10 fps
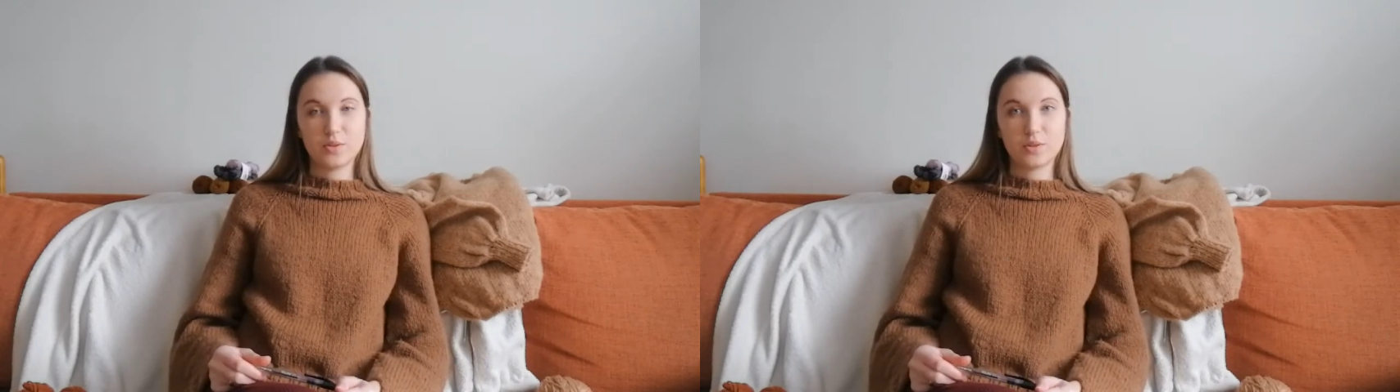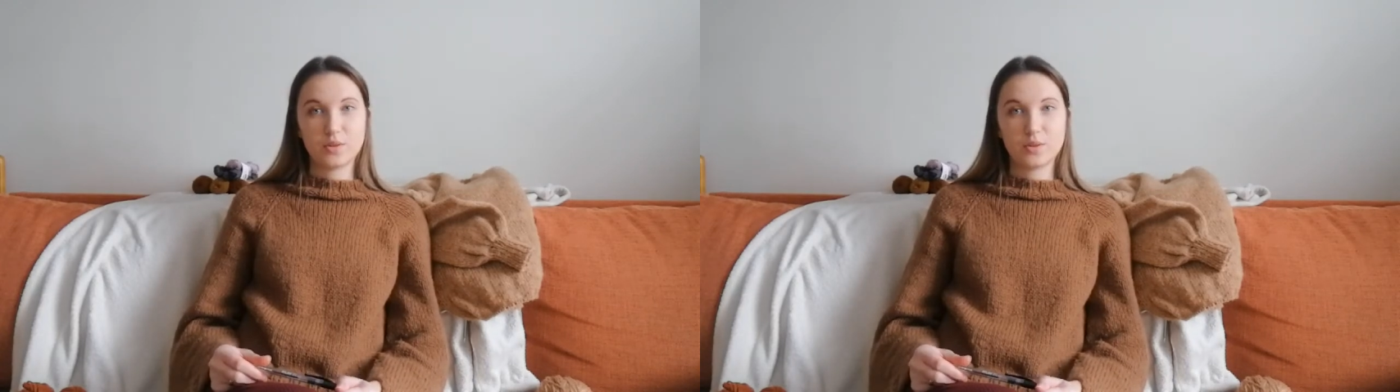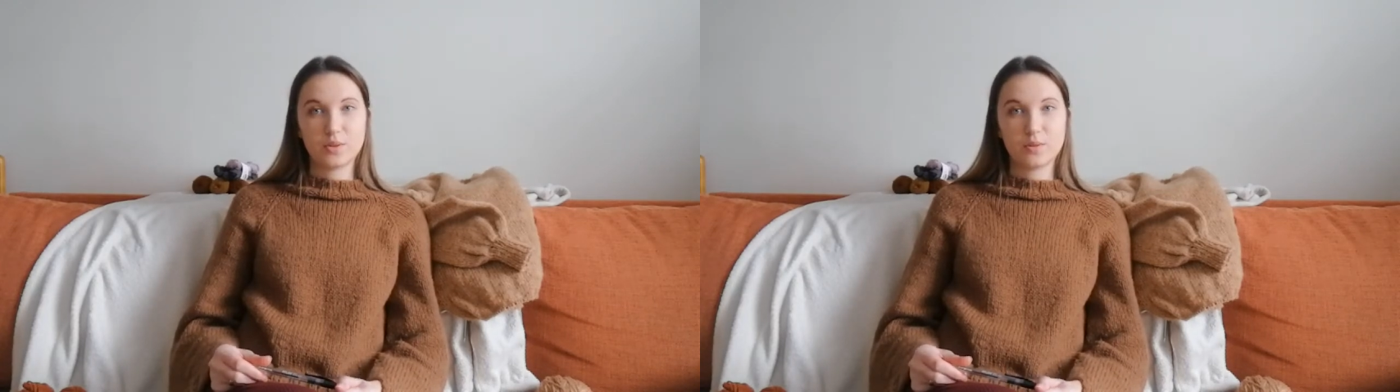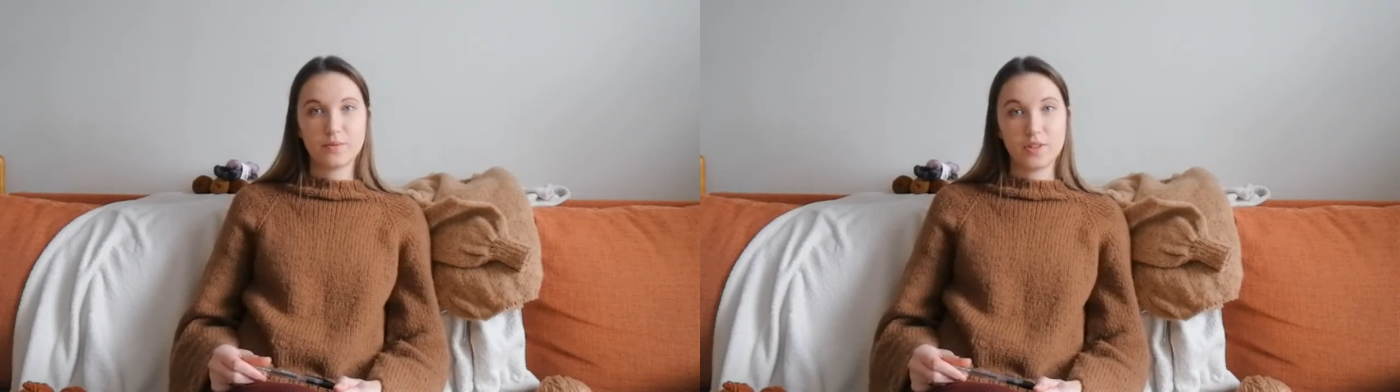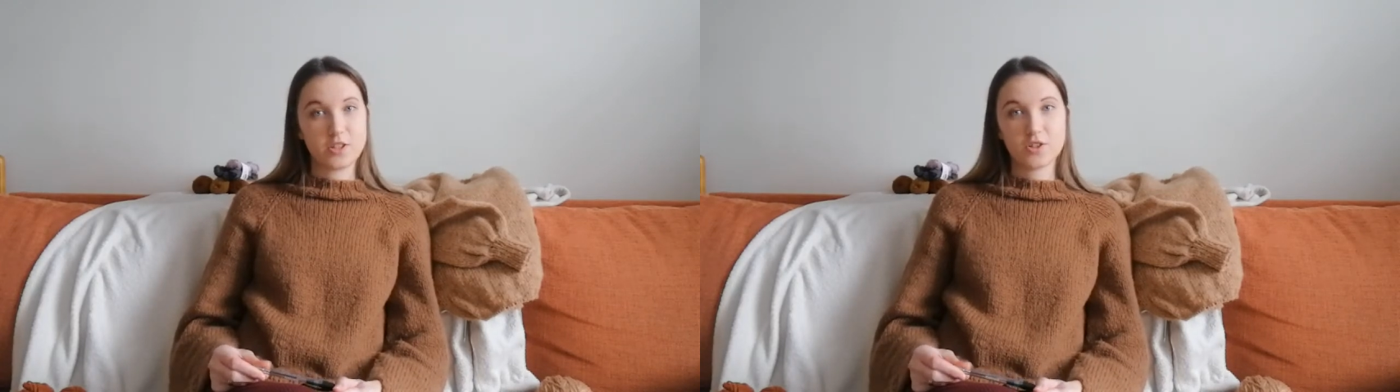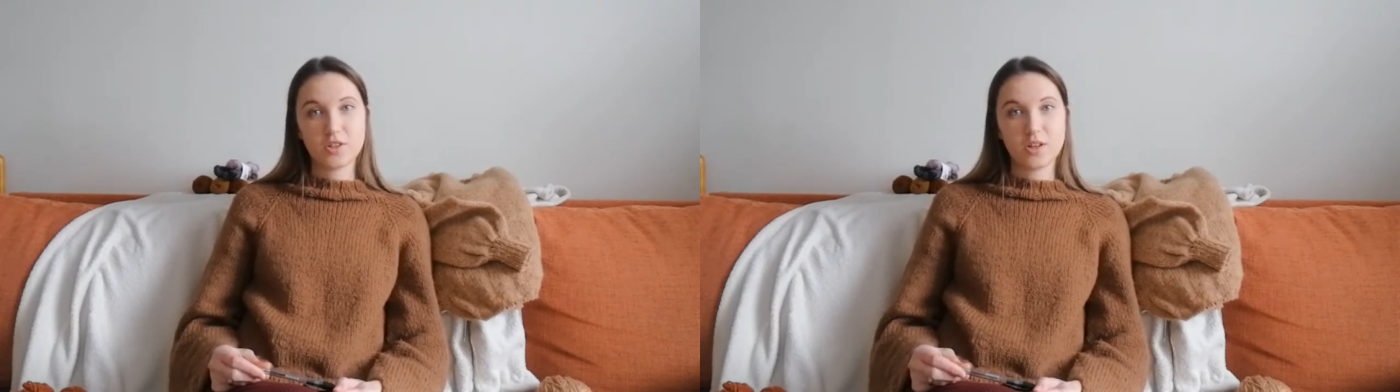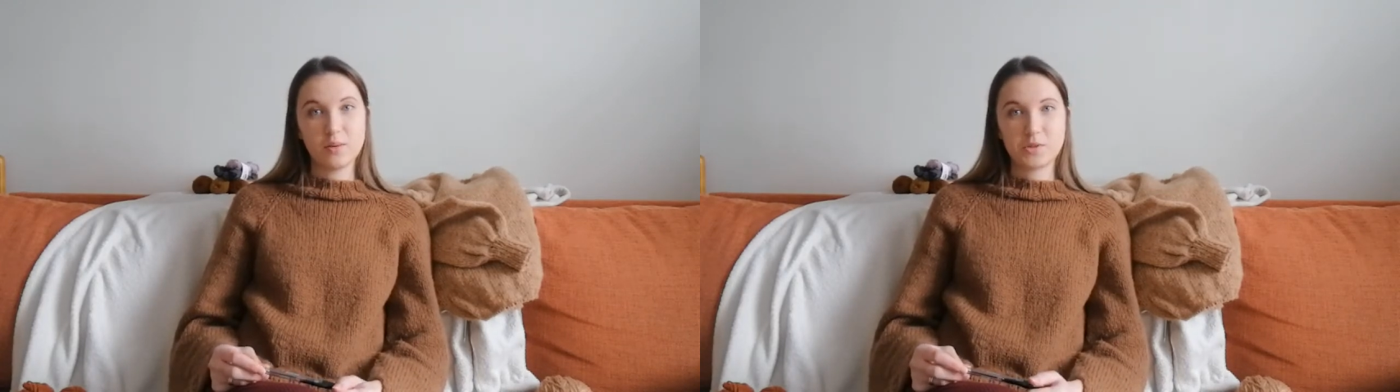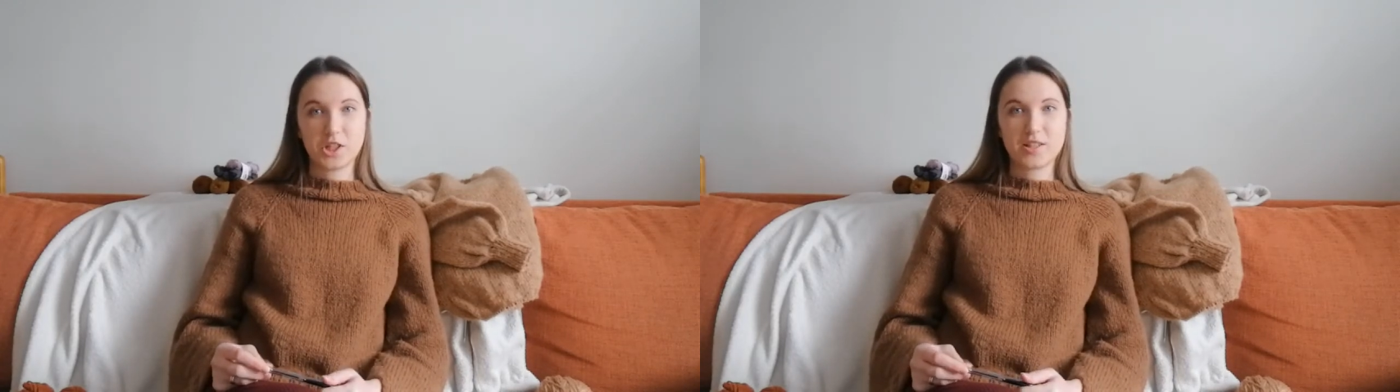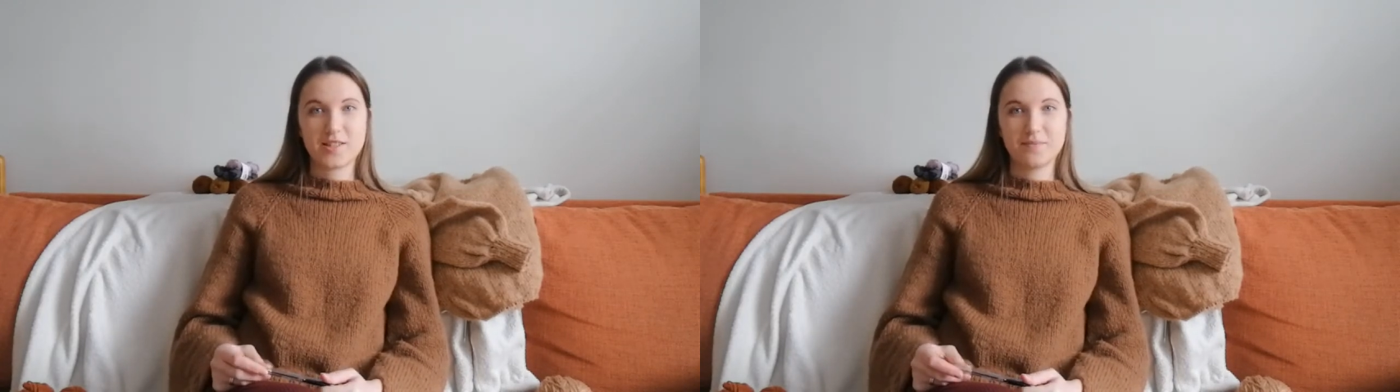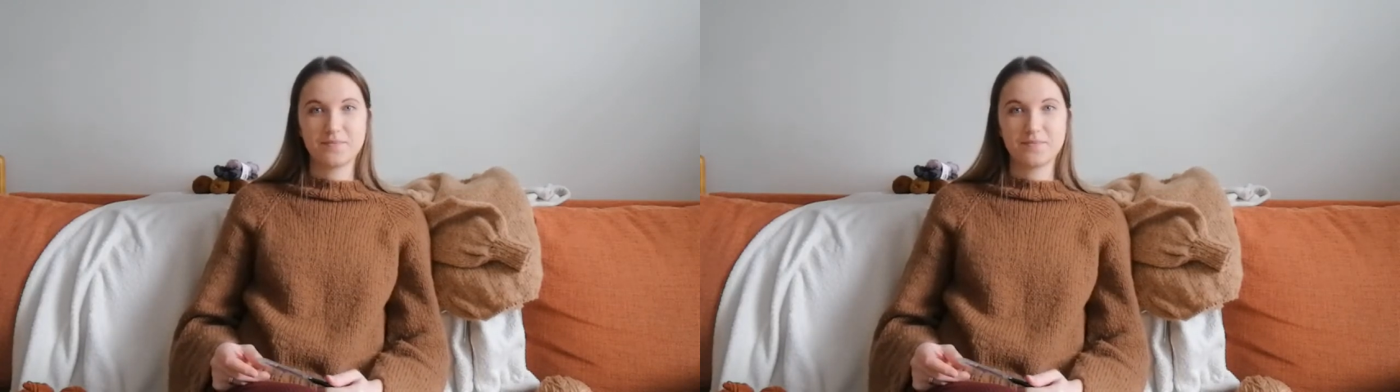to finished objects.